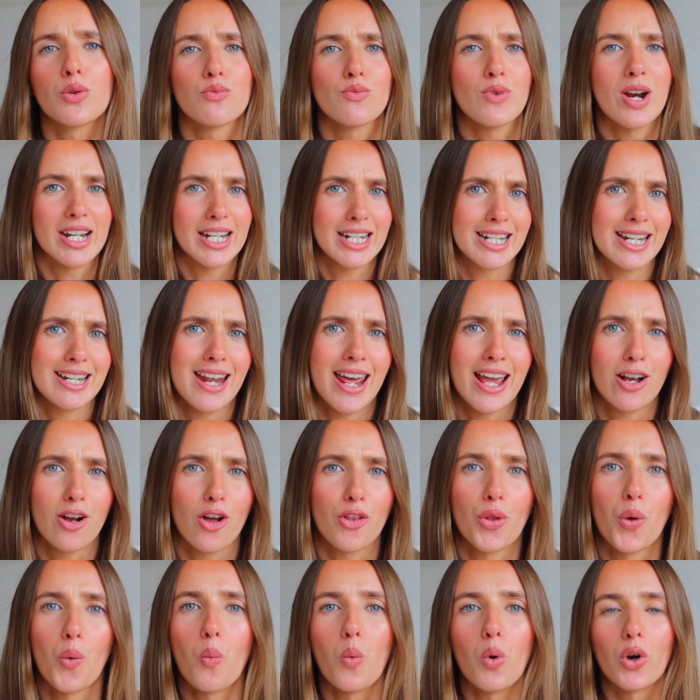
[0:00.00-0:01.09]
ready to take
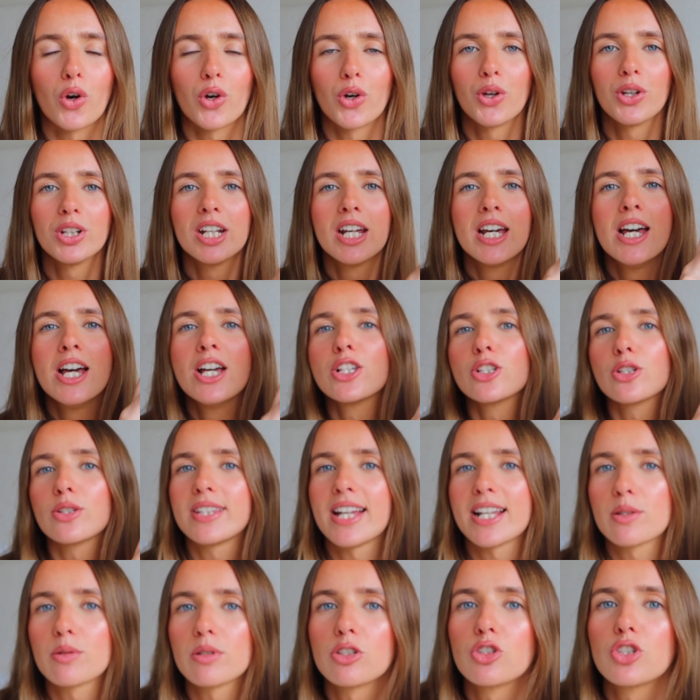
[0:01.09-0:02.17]
on the world. So
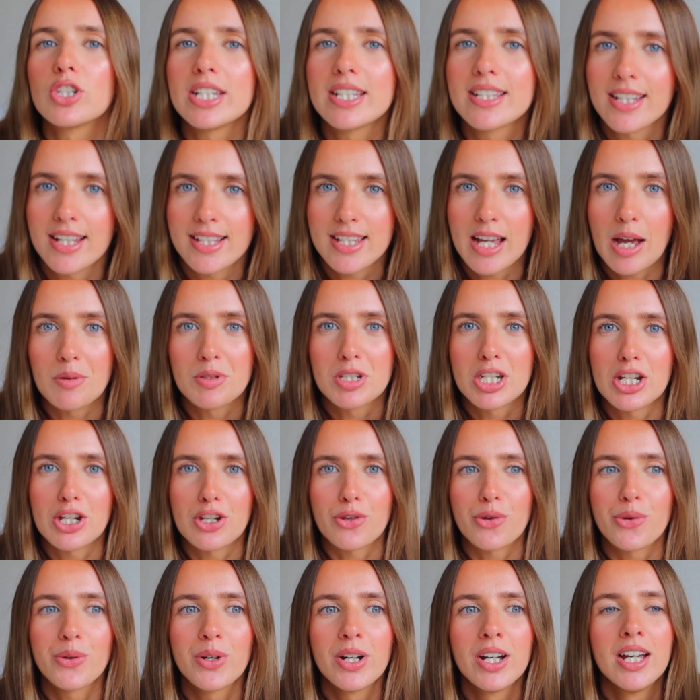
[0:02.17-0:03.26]
that's what she sets out to
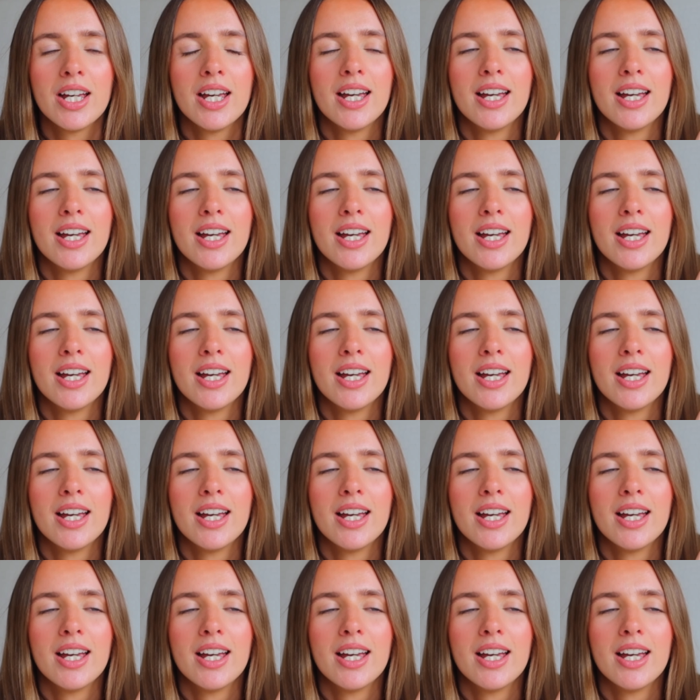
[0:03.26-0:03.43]
do.